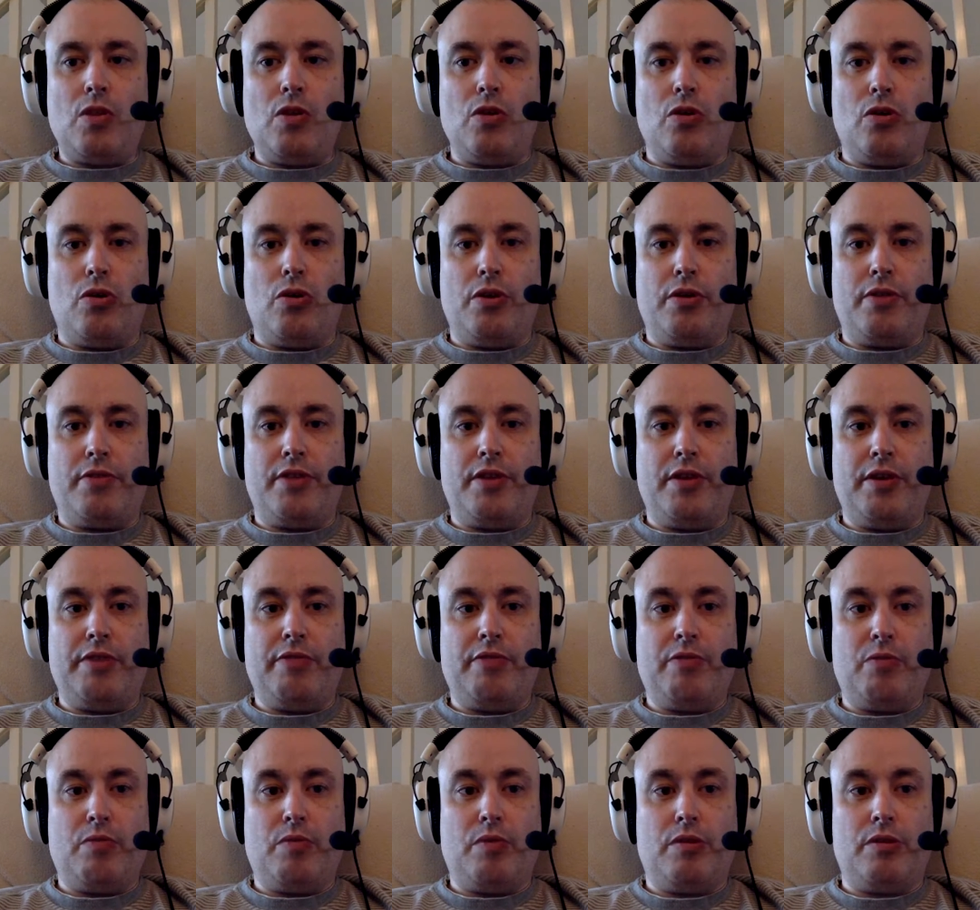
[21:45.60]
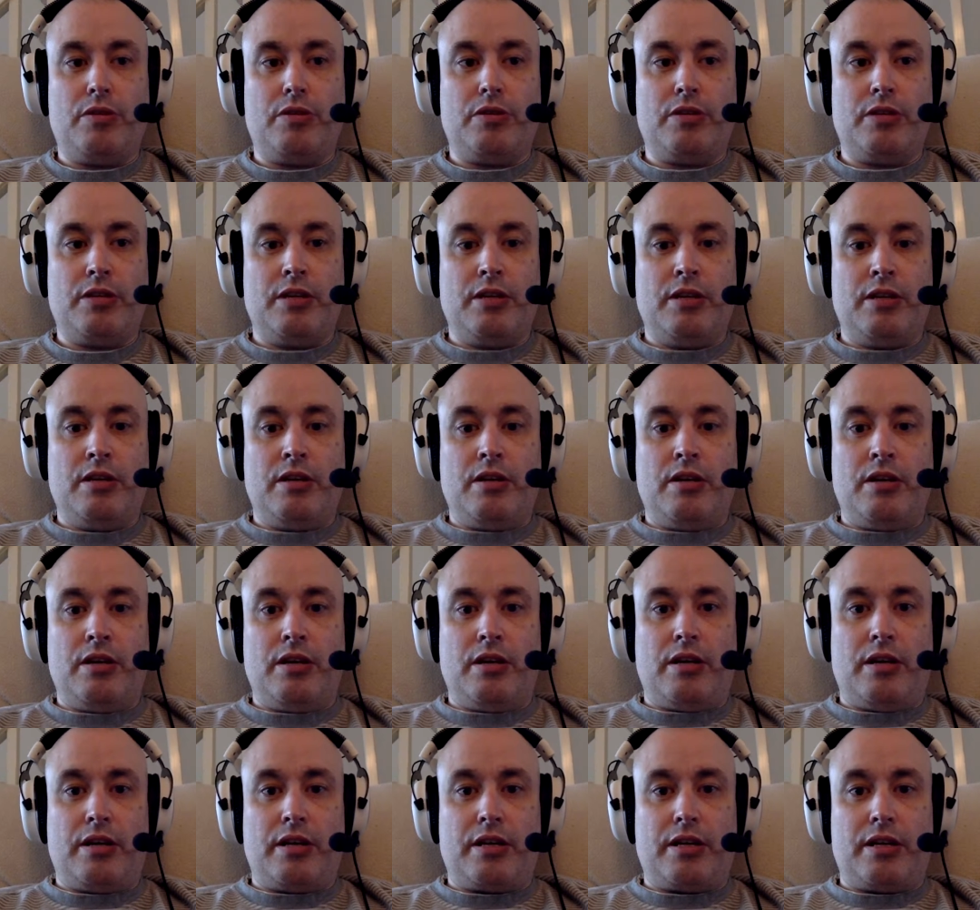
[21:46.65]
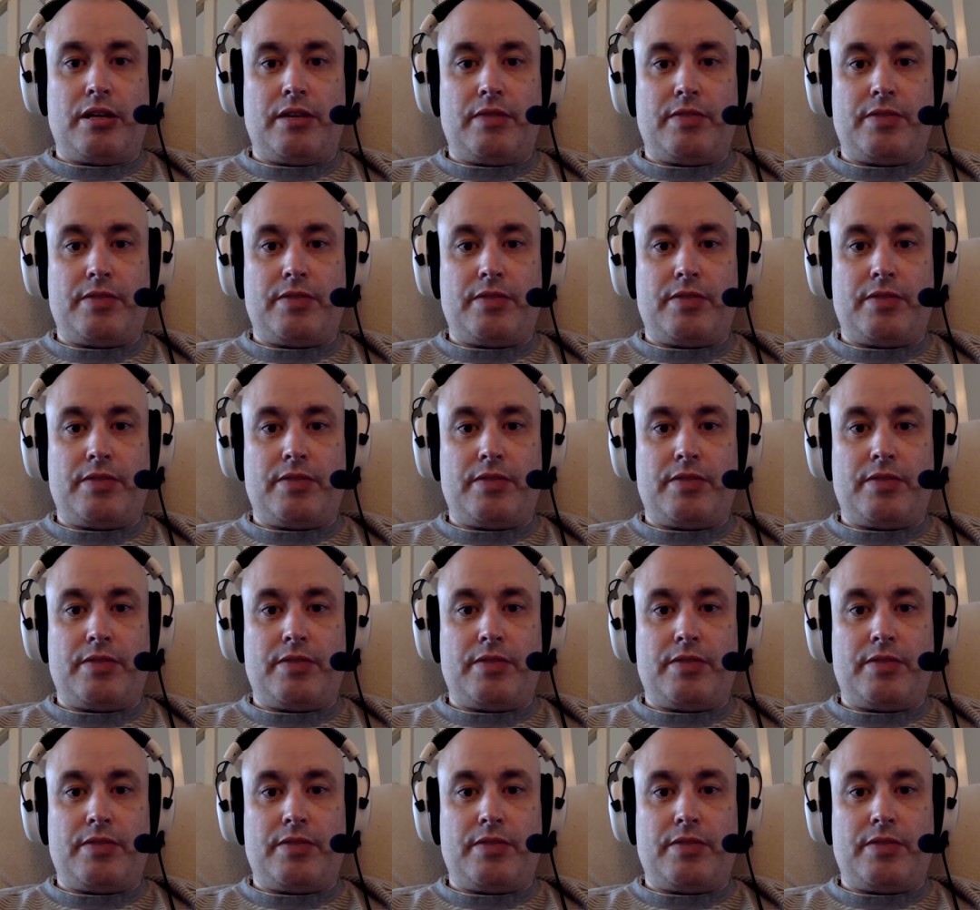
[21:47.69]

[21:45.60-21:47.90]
or if you even want like an